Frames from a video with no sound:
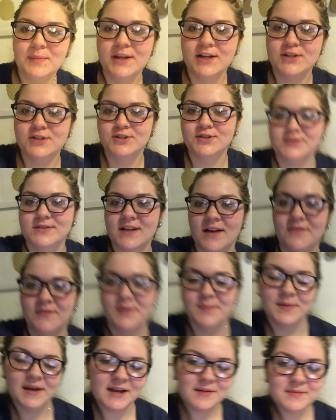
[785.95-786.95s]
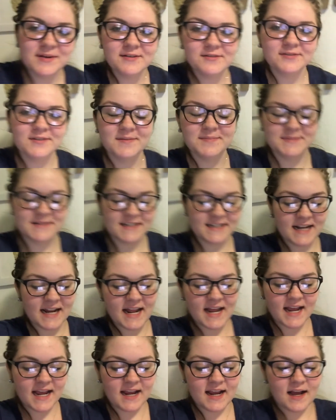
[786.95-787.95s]
pictures of the baby from
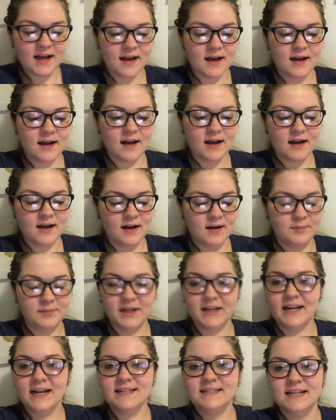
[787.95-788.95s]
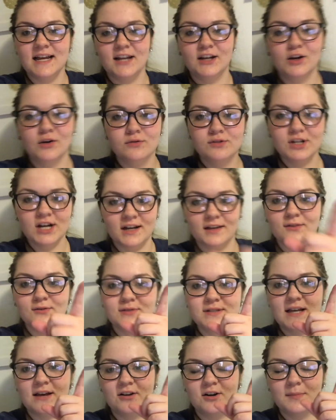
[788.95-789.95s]
today. Um, like I said, go check
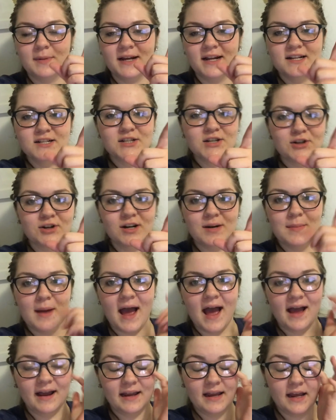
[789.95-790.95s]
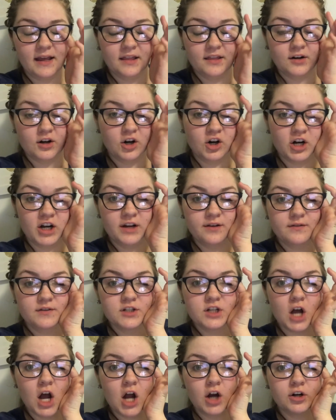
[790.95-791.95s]
those out on my Instagram at Kaylin Harding
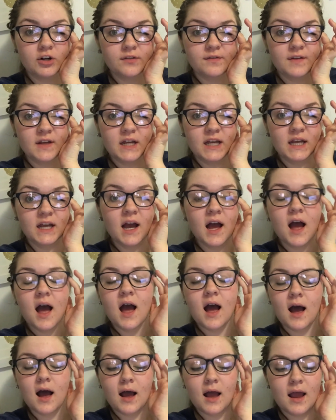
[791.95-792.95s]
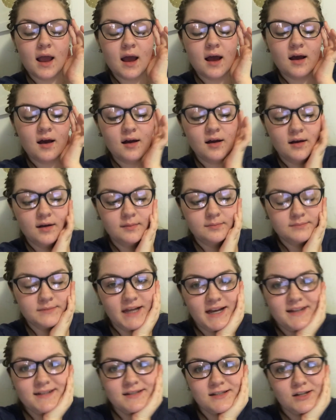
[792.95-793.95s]
Photography. Um,
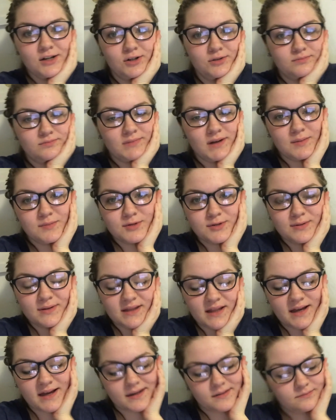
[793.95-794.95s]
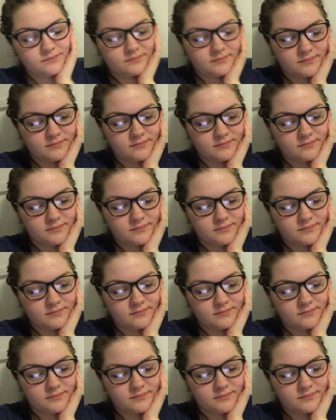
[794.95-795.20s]
yeah, so I'm doing that.